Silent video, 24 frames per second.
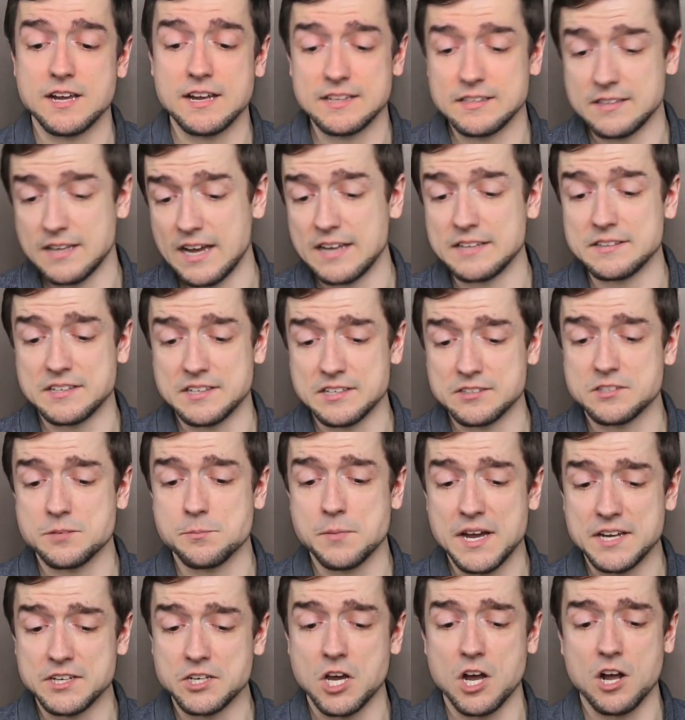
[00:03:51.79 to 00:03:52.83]
I did it to
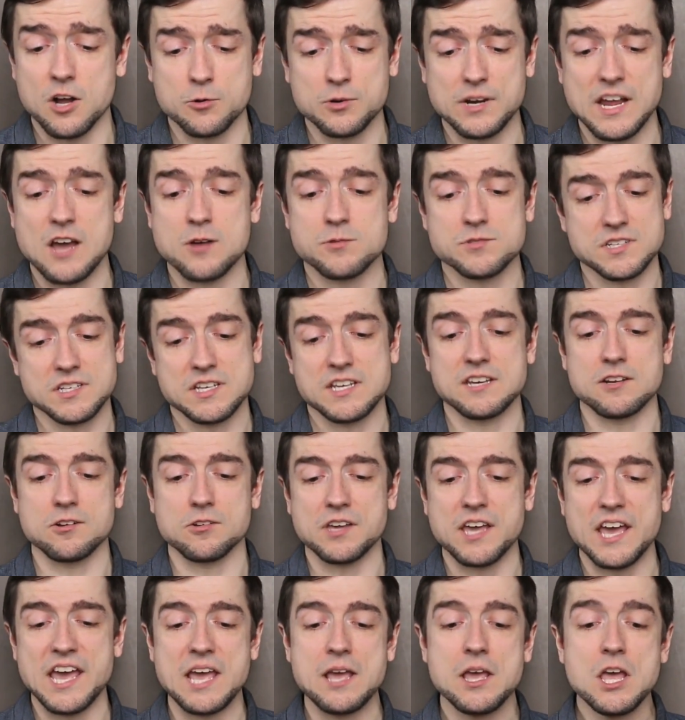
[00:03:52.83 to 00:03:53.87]
my dog when I was a kid,
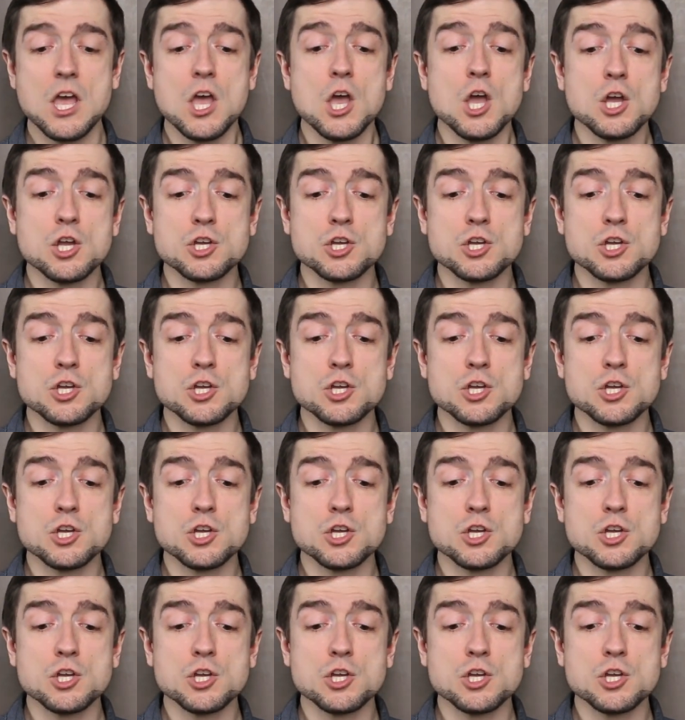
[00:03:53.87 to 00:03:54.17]
okay?